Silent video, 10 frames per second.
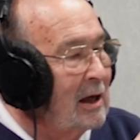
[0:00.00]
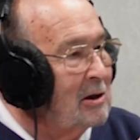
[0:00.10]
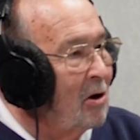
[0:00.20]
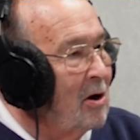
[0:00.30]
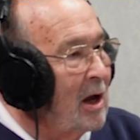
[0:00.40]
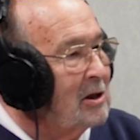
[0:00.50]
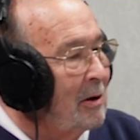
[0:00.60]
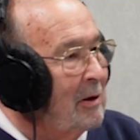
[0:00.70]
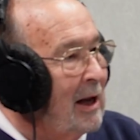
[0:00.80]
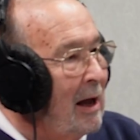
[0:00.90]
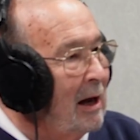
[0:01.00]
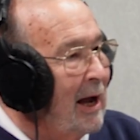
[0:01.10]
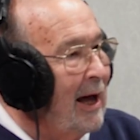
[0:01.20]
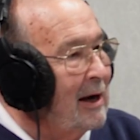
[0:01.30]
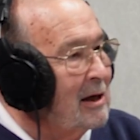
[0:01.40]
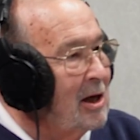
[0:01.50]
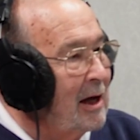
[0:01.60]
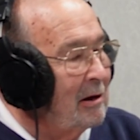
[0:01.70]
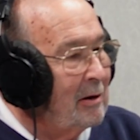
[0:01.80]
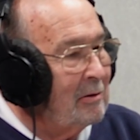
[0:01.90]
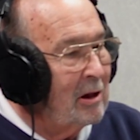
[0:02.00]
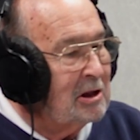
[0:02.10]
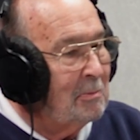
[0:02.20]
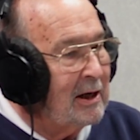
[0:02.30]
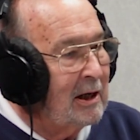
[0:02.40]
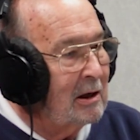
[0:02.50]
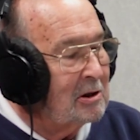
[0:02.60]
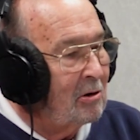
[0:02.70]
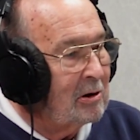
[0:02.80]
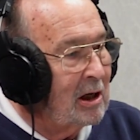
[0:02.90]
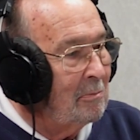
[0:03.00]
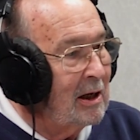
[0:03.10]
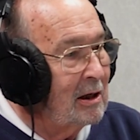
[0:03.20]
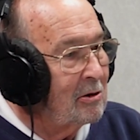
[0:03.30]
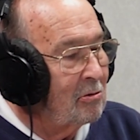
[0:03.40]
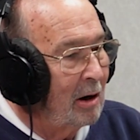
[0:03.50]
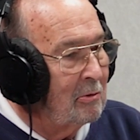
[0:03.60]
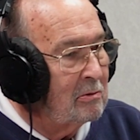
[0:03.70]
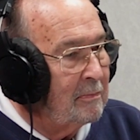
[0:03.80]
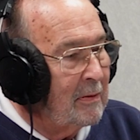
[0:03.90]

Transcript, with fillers: so, so, and I, I got to tell you, this may get us, get me in trouble,